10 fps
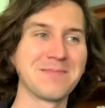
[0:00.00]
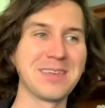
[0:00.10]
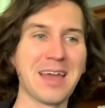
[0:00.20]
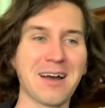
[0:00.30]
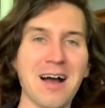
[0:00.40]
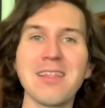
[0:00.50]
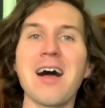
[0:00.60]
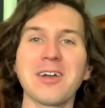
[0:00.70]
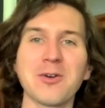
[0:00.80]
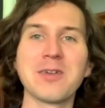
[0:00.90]
Yeah, a
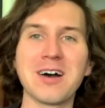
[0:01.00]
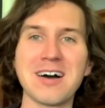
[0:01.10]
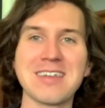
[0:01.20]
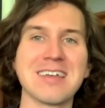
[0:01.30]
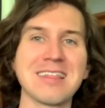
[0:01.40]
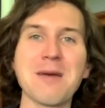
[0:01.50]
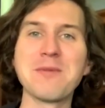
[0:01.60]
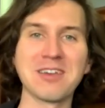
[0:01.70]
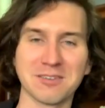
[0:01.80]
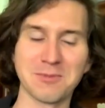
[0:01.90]
lot going on. Let
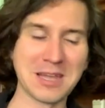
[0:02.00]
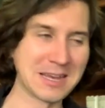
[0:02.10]
me explain.